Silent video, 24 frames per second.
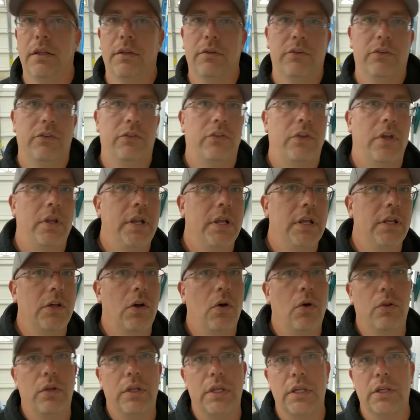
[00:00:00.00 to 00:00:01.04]
Sunday
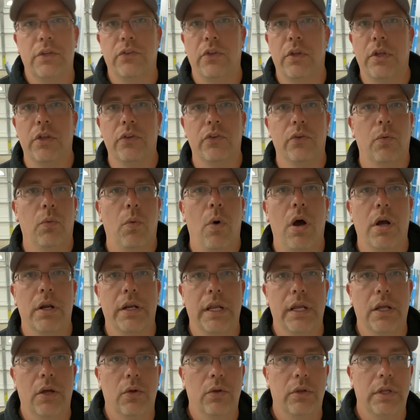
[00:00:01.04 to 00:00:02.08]
only is a walk
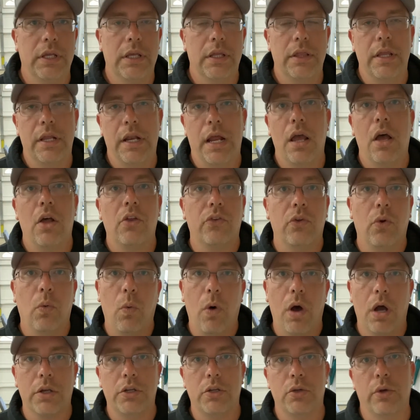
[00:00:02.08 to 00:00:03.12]
day only. And then I also
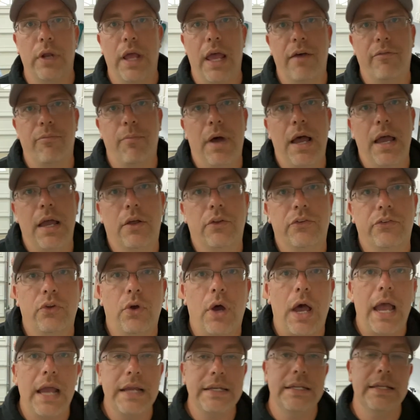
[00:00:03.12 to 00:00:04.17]
walk 2.5 miles. So
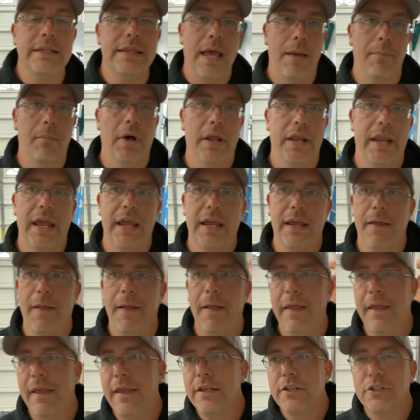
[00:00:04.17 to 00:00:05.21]
I did that Monday.
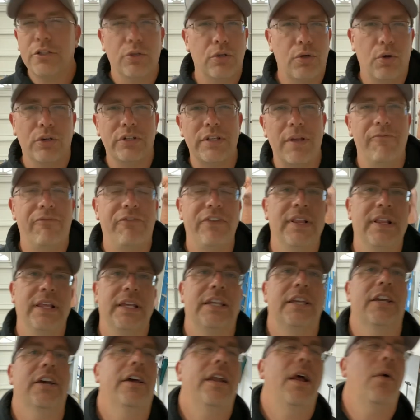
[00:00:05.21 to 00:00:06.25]
So of course I'm feeling good.